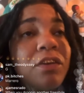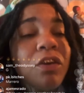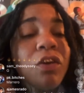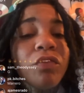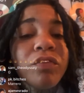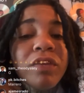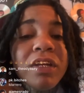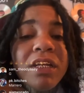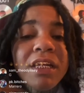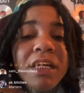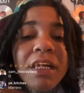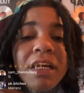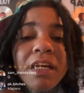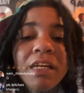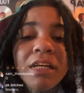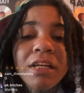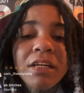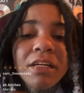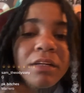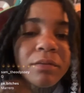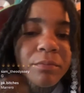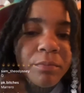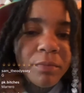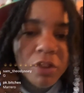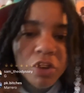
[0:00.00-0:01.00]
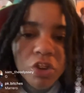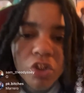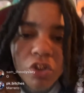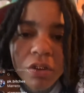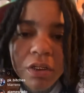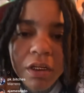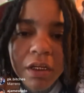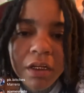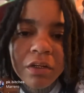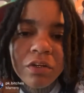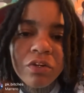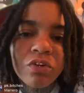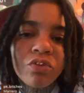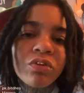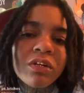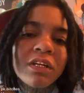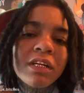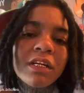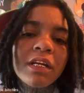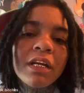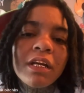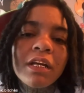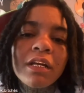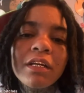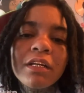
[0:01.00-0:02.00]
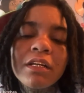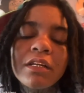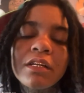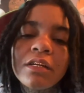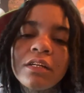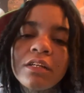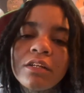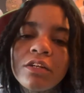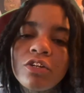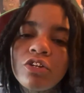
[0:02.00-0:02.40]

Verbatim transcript: off the yak. Make sure y'all go get that.